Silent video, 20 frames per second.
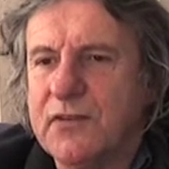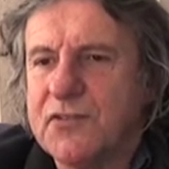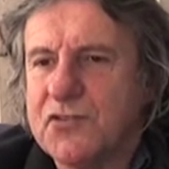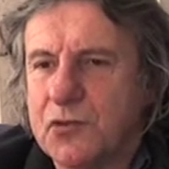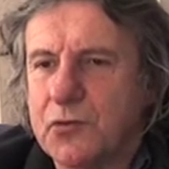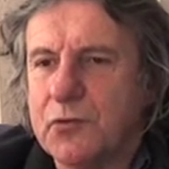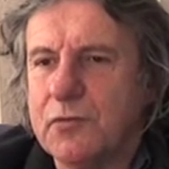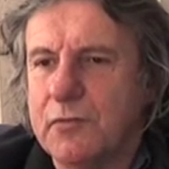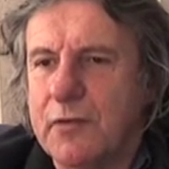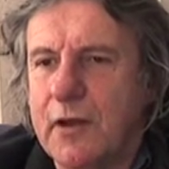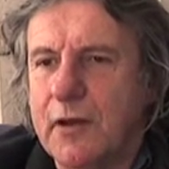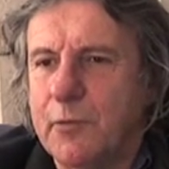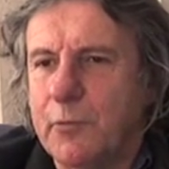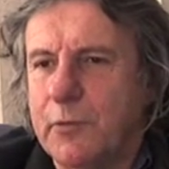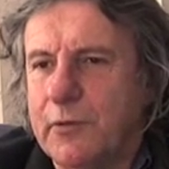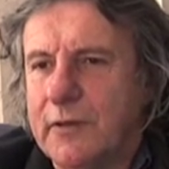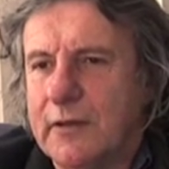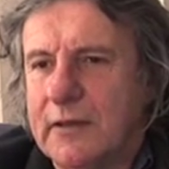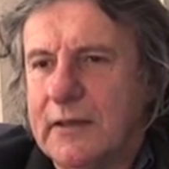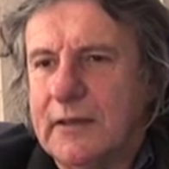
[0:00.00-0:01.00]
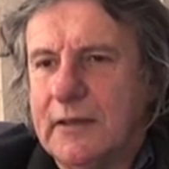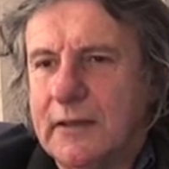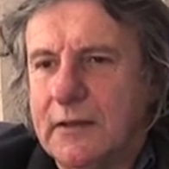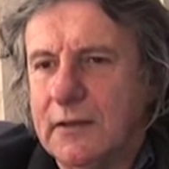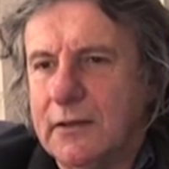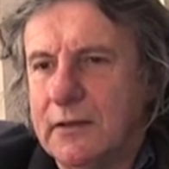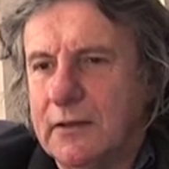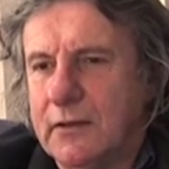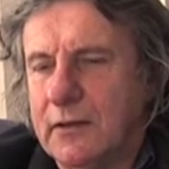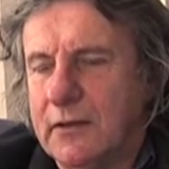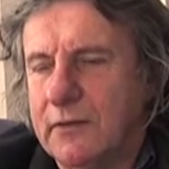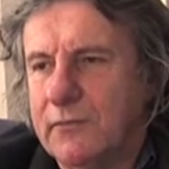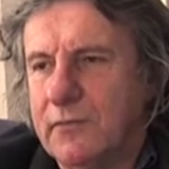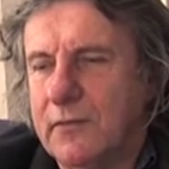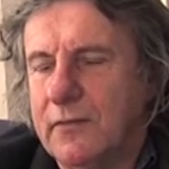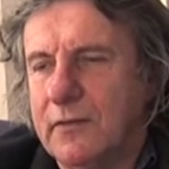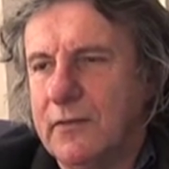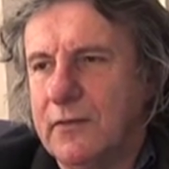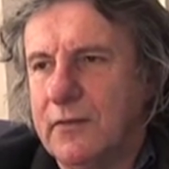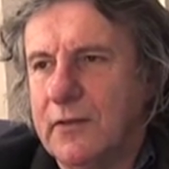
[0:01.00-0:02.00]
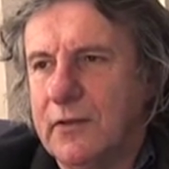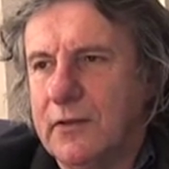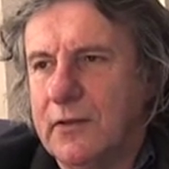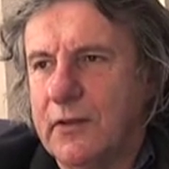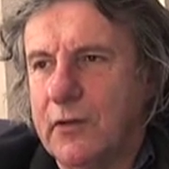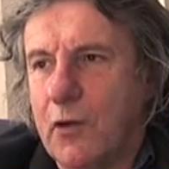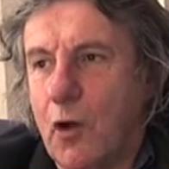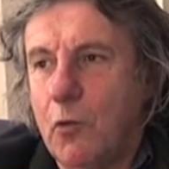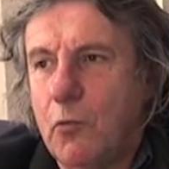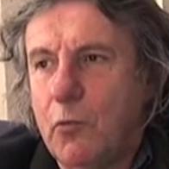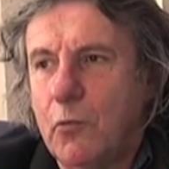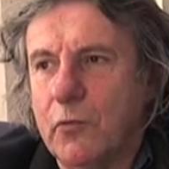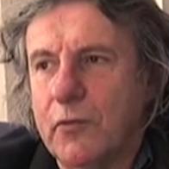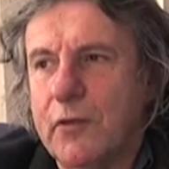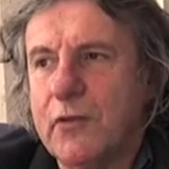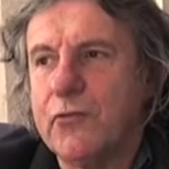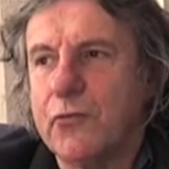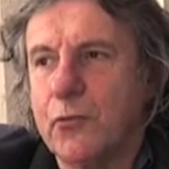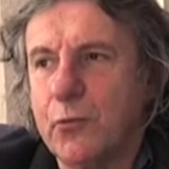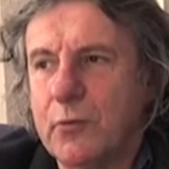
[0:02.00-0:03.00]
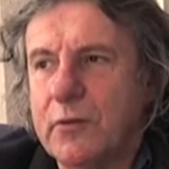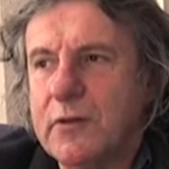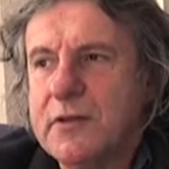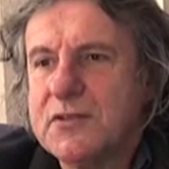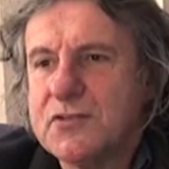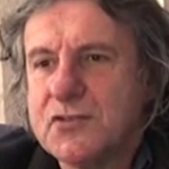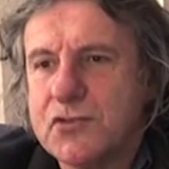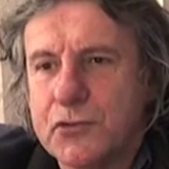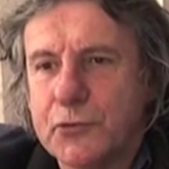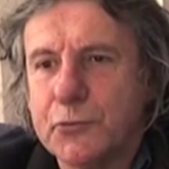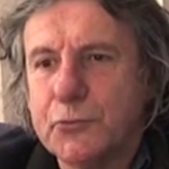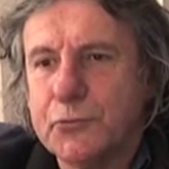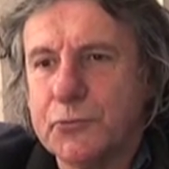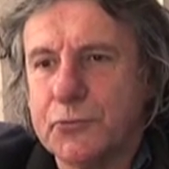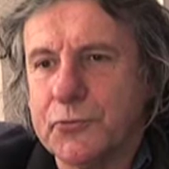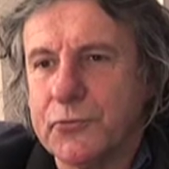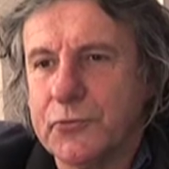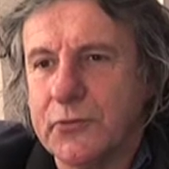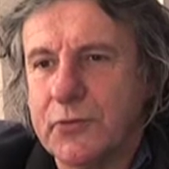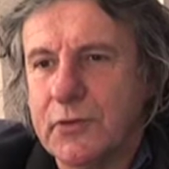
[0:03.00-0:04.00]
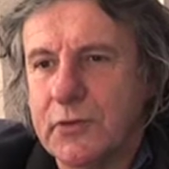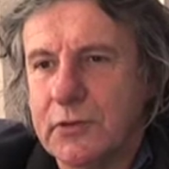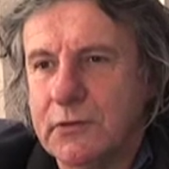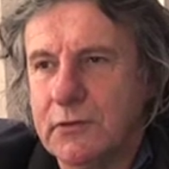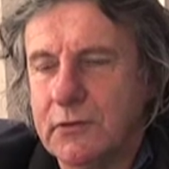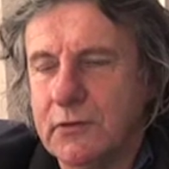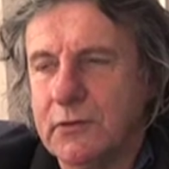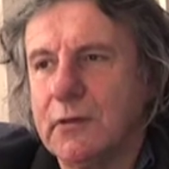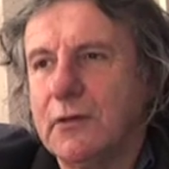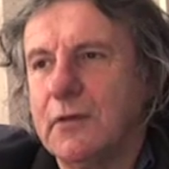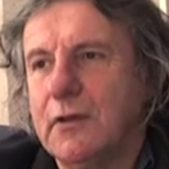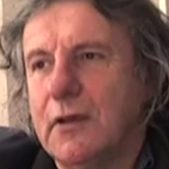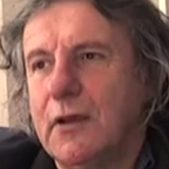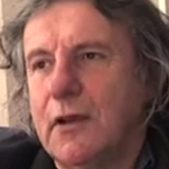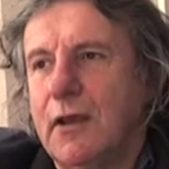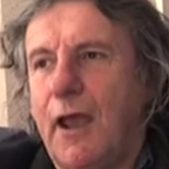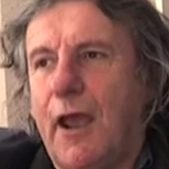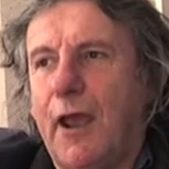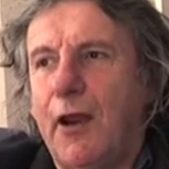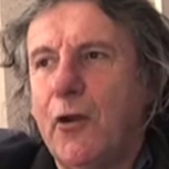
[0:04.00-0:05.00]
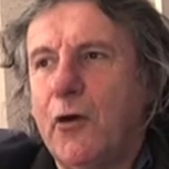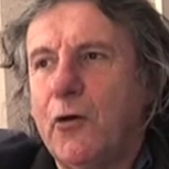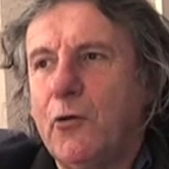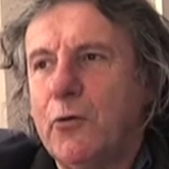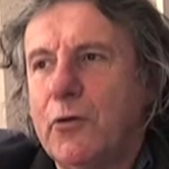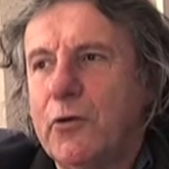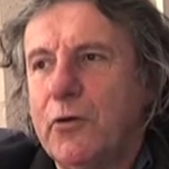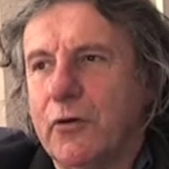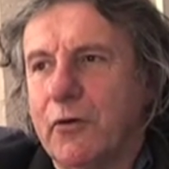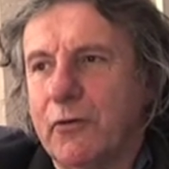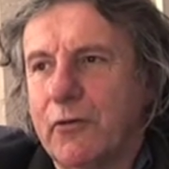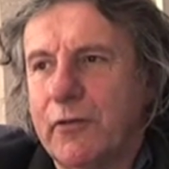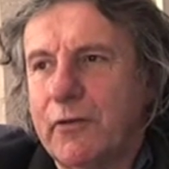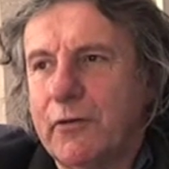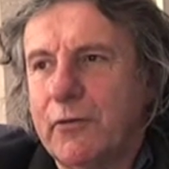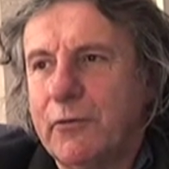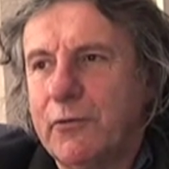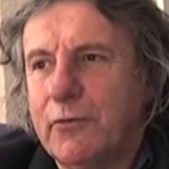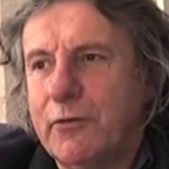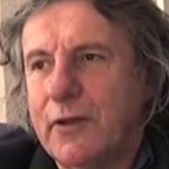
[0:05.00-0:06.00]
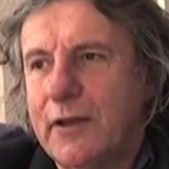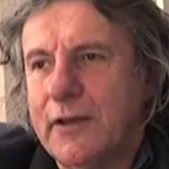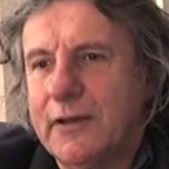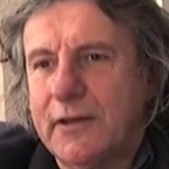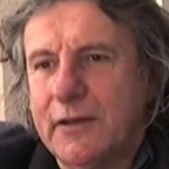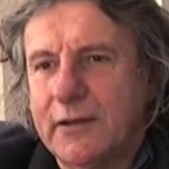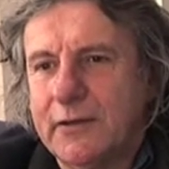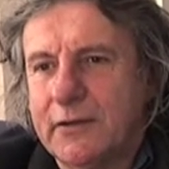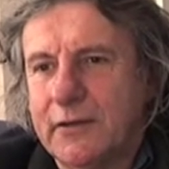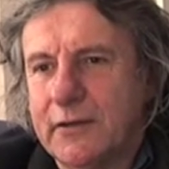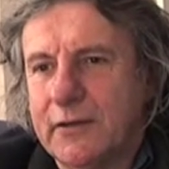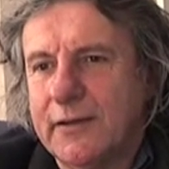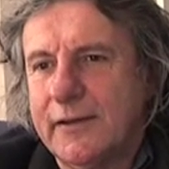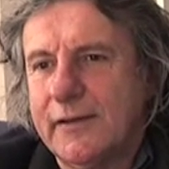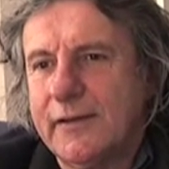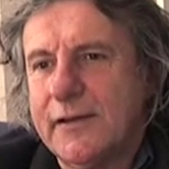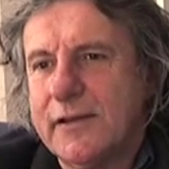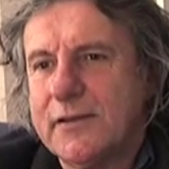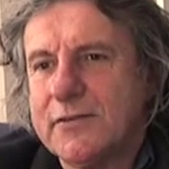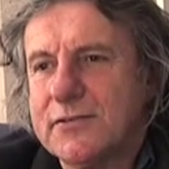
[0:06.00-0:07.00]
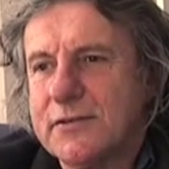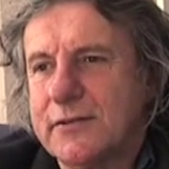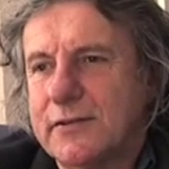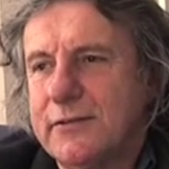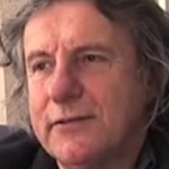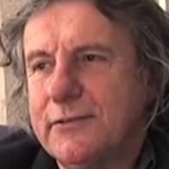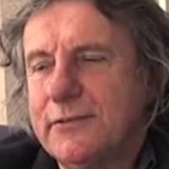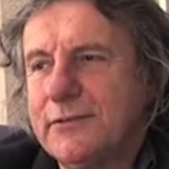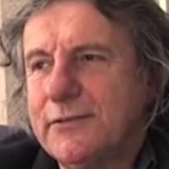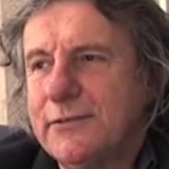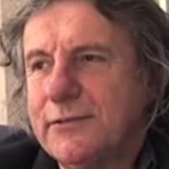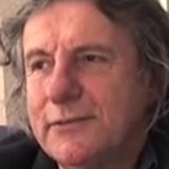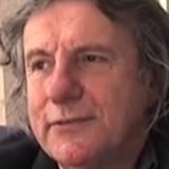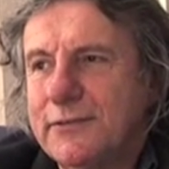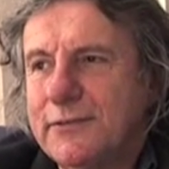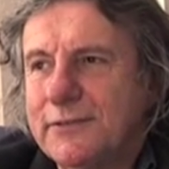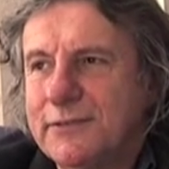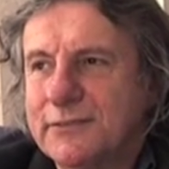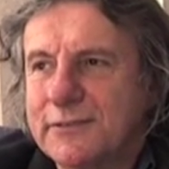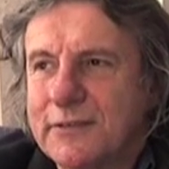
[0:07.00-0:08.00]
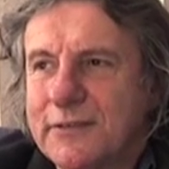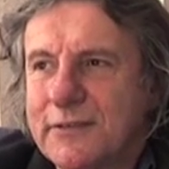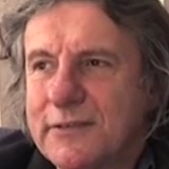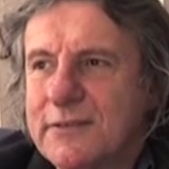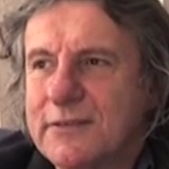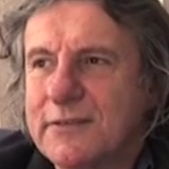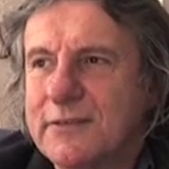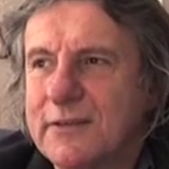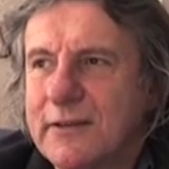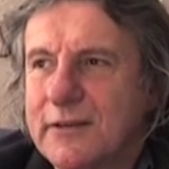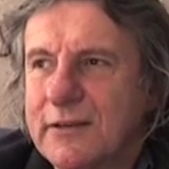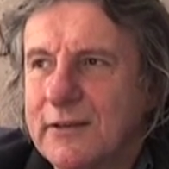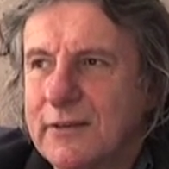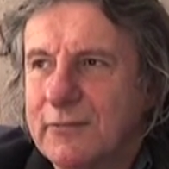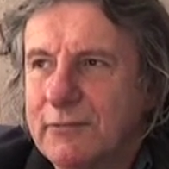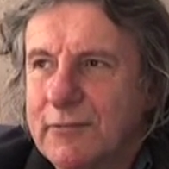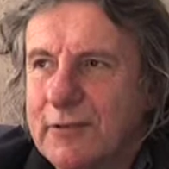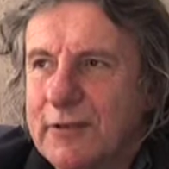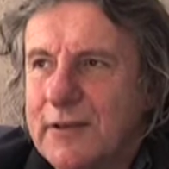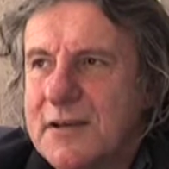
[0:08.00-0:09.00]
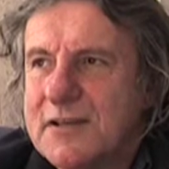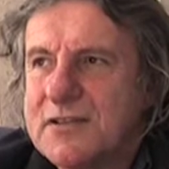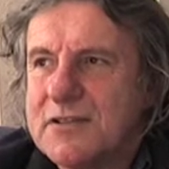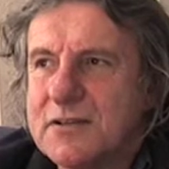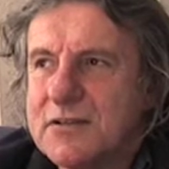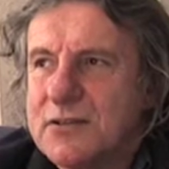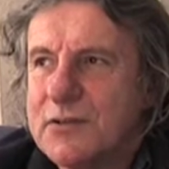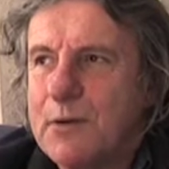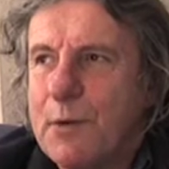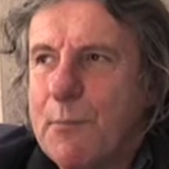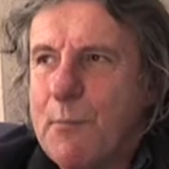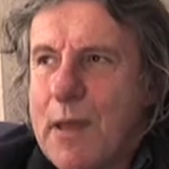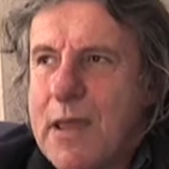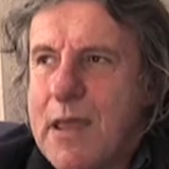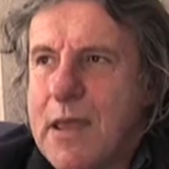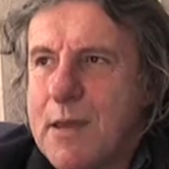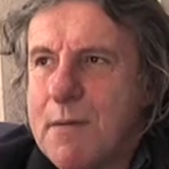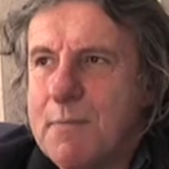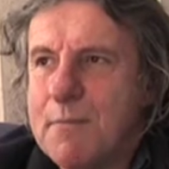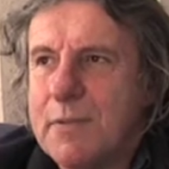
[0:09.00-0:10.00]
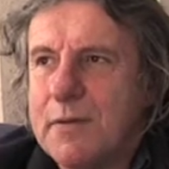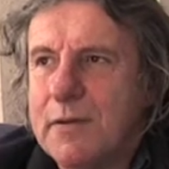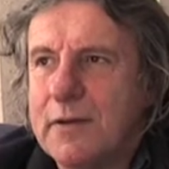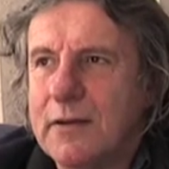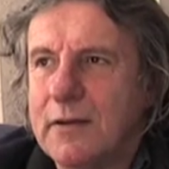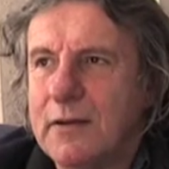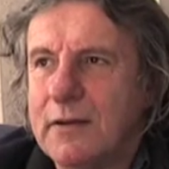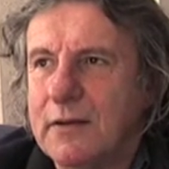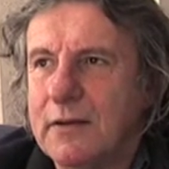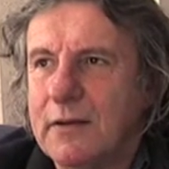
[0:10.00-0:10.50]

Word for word: sort of know what they're getting. They they get oh, there's all these tools, you know and oh look, they're all laid out in cards, and oh look, they relate it to a map, and